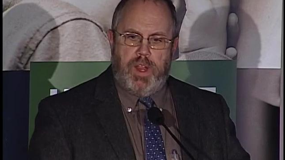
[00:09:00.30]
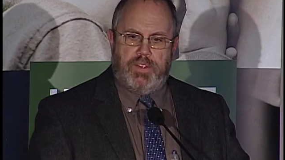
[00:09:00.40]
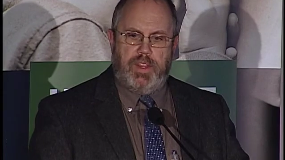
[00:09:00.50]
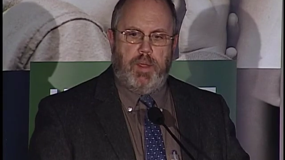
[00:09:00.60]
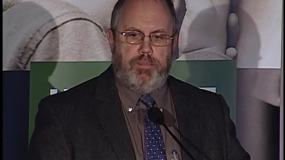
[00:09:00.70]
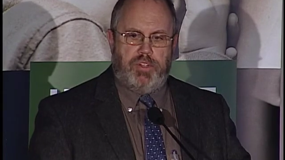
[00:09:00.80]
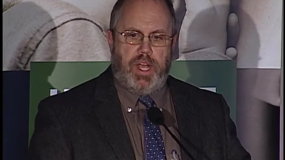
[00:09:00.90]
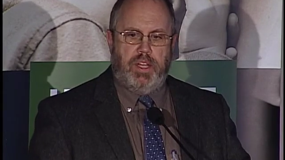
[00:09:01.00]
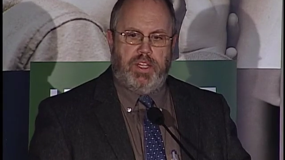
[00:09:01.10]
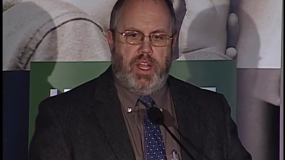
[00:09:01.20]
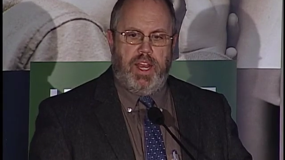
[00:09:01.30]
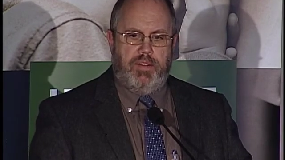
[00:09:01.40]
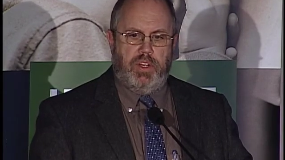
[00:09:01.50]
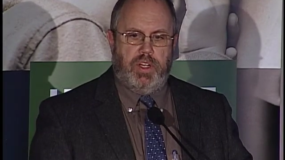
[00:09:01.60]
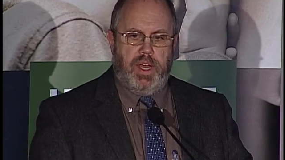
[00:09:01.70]
I said that child did not have
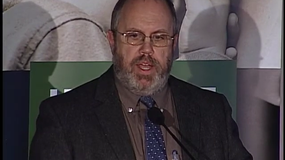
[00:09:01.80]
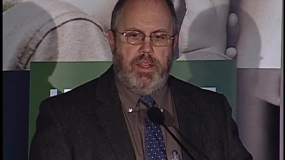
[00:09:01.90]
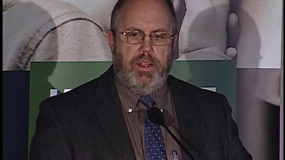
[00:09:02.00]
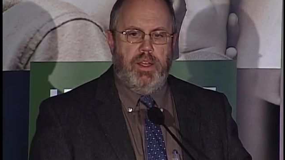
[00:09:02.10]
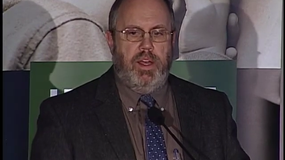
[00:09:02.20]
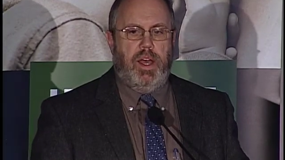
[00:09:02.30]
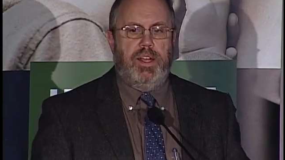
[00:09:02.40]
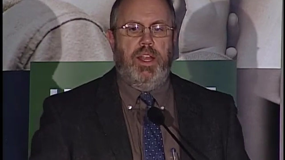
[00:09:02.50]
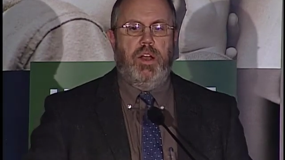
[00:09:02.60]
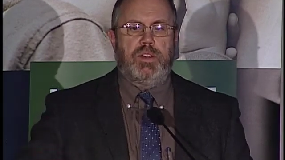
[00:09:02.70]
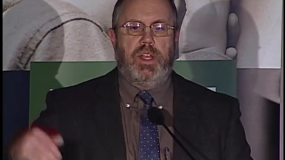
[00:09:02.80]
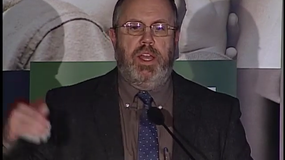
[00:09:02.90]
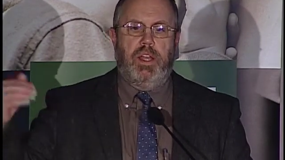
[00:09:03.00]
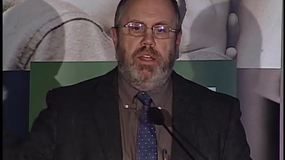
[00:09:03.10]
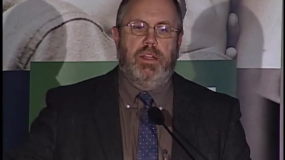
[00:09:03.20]
to die, I now
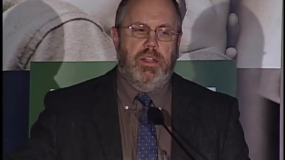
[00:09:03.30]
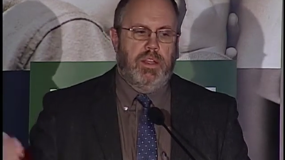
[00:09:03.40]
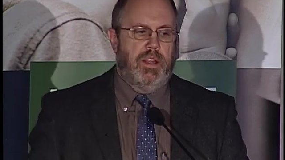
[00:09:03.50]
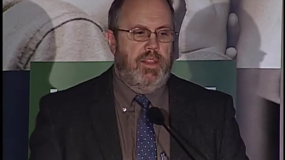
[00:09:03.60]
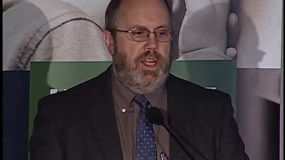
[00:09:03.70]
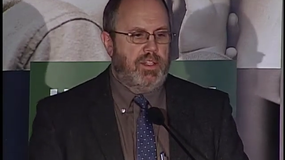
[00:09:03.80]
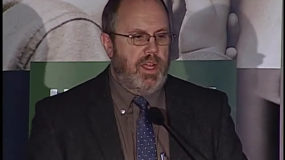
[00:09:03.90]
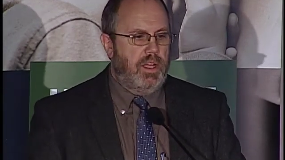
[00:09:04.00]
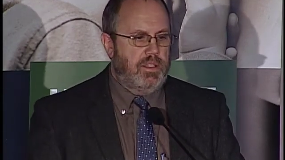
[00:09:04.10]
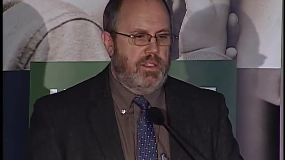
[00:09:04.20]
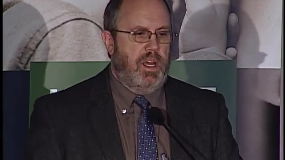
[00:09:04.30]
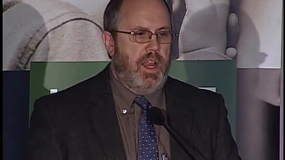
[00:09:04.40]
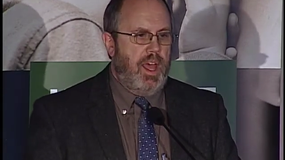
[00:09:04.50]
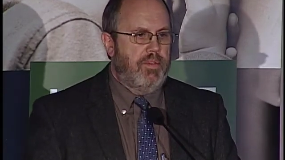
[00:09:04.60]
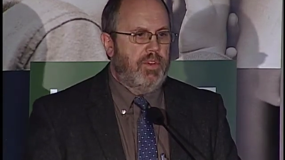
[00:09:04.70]
say that child does not
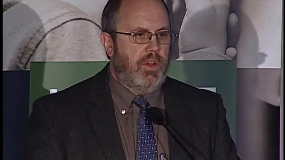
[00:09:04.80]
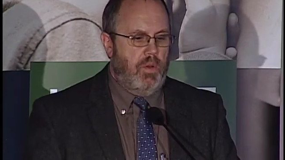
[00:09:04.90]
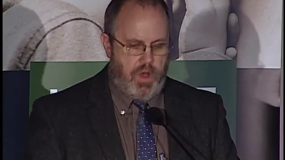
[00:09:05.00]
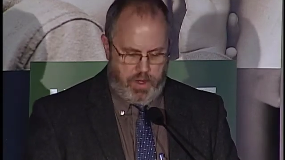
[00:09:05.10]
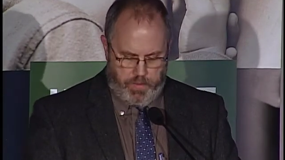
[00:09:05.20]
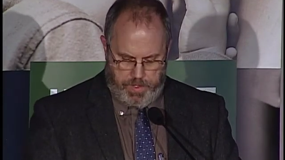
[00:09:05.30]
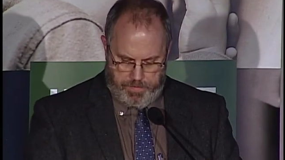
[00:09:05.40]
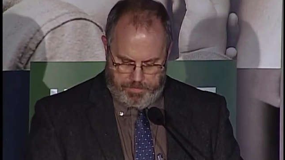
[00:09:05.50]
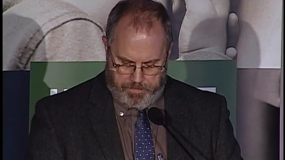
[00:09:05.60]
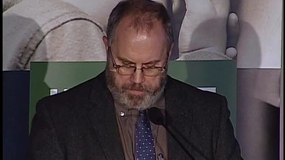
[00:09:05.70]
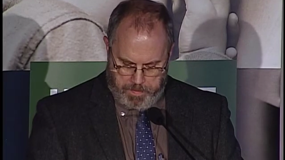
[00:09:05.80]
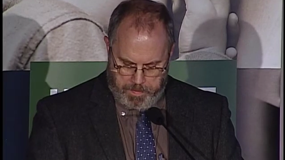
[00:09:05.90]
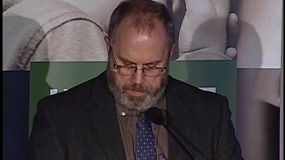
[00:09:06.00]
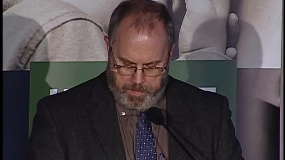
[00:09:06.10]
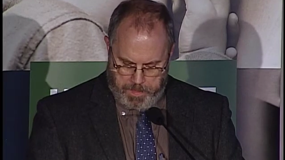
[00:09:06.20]
have to go hungry.
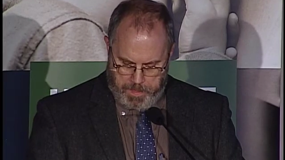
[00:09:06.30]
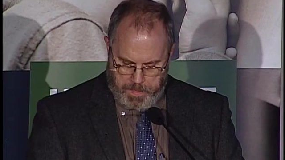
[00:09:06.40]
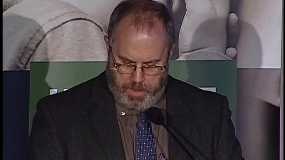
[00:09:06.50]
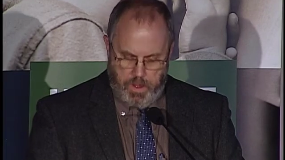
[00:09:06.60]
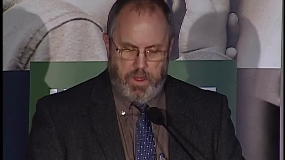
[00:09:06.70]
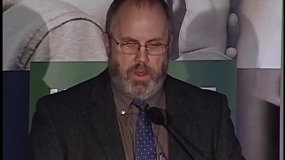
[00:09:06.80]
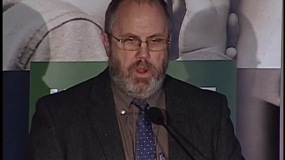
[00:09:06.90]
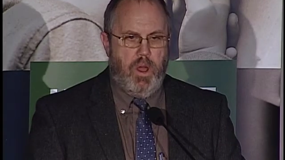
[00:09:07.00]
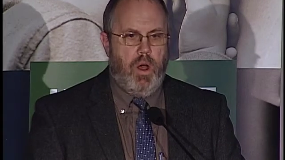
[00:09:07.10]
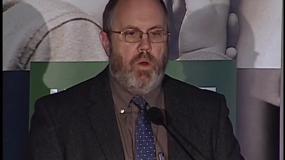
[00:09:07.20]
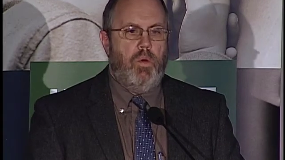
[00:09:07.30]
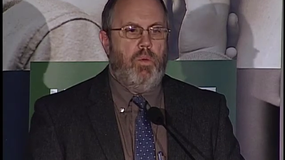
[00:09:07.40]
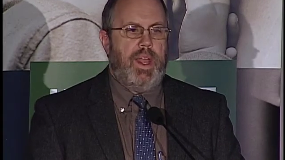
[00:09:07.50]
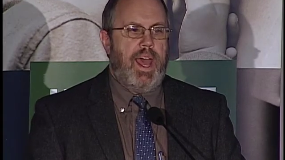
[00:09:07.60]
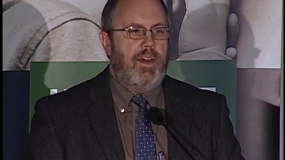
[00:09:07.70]
You know,
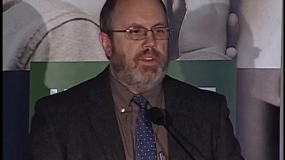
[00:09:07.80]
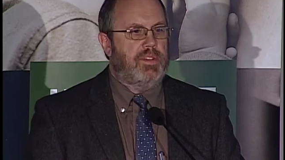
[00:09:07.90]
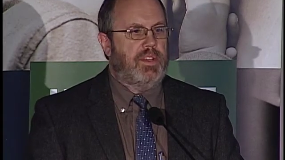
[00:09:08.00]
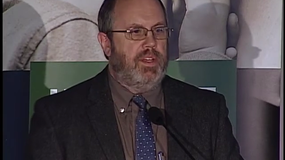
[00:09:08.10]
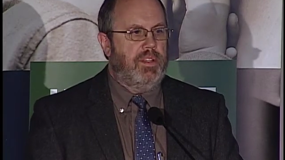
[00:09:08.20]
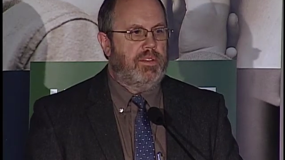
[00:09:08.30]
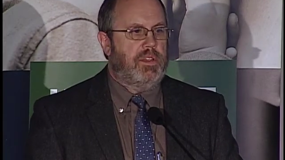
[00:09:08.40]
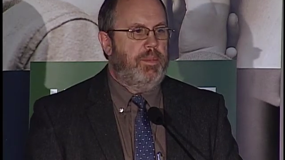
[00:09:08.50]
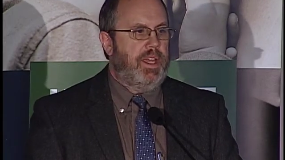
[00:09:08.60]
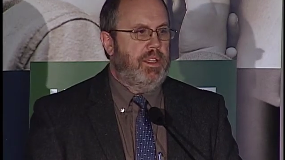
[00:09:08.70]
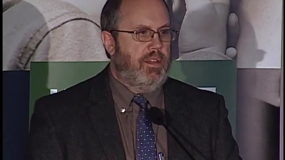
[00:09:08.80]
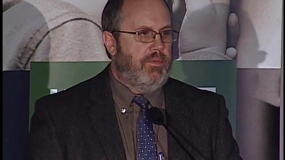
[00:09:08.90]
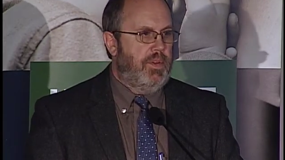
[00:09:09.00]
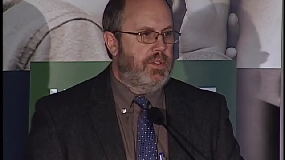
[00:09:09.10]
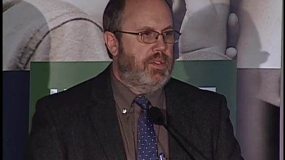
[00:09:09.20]
we have the skills to make a
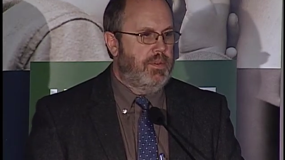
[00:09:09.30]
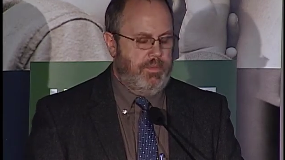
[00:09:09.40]
difference.